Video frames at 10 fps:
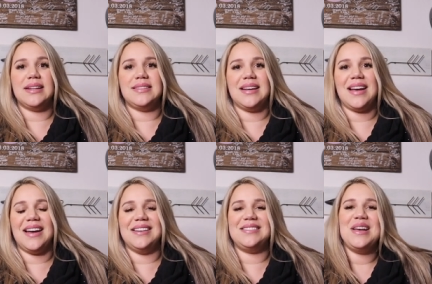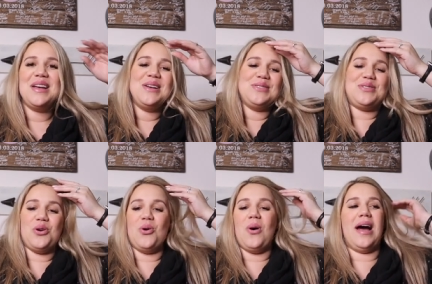that's it, guys.
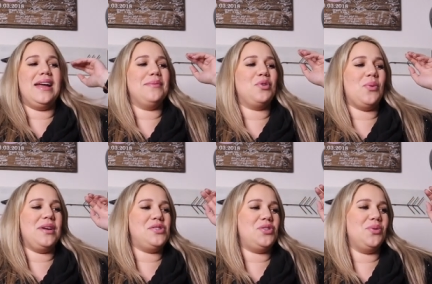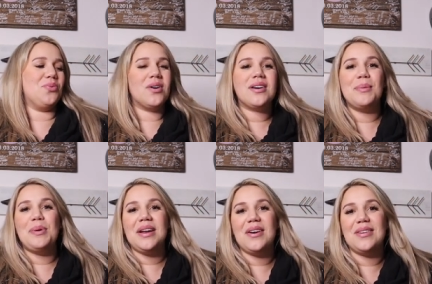So I am going to work on
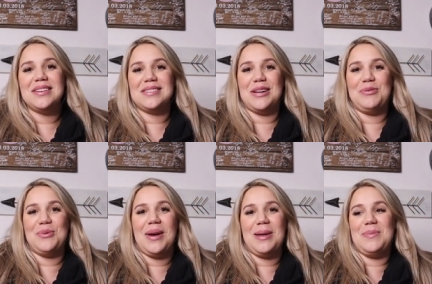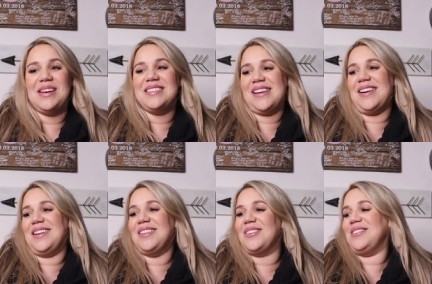putting all this stuff away because I
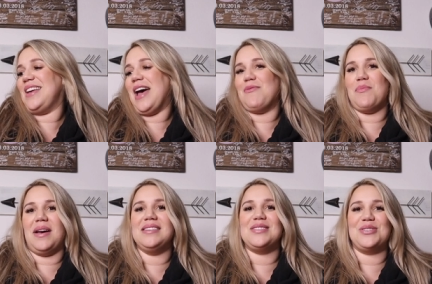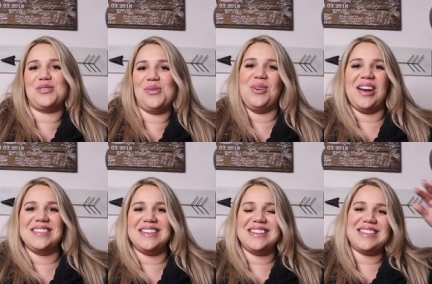literally have a mess. I'll show you guys in a